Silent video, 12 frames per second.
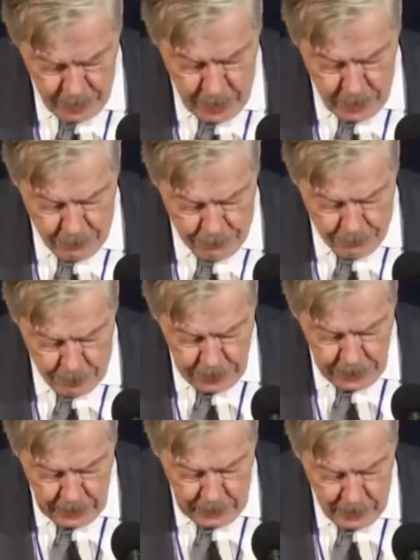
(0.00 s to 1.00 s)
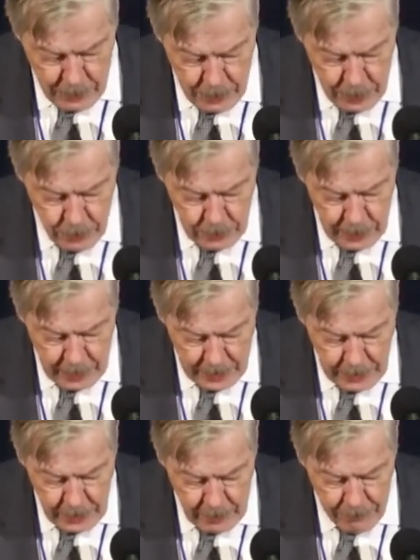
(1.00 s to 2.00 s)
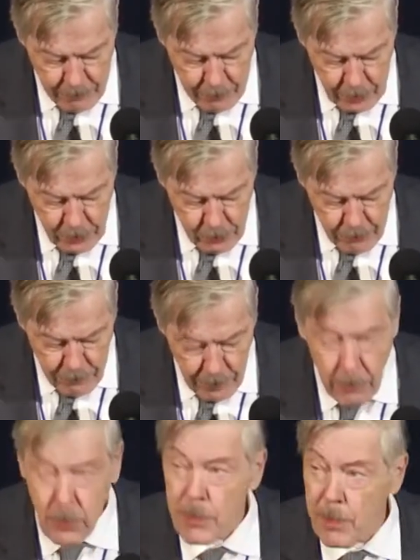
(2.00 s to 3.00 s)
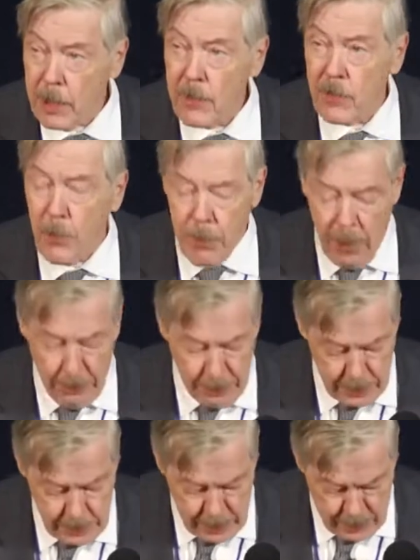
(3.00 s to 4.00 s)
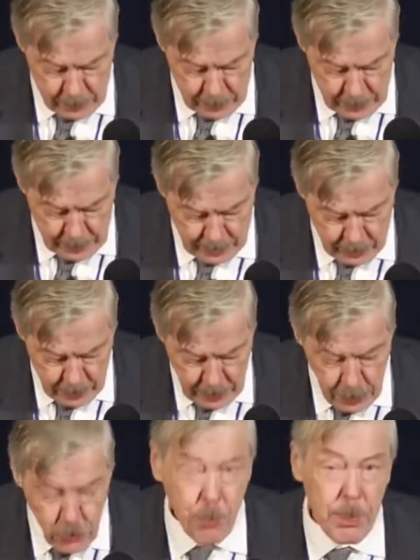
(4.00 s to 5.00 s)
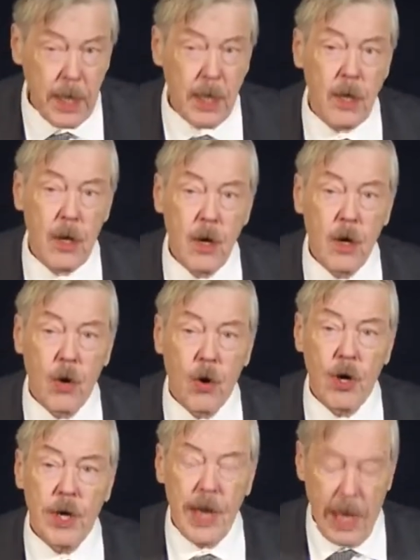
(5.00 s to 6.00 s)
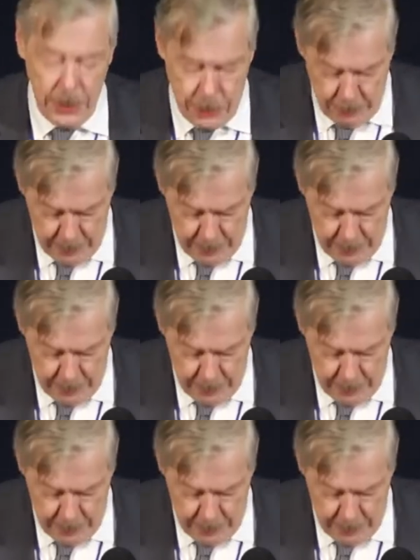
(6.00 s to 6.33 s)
The first and largest was a 1942 film, which many of you have probably seen, entitled To Be or Not to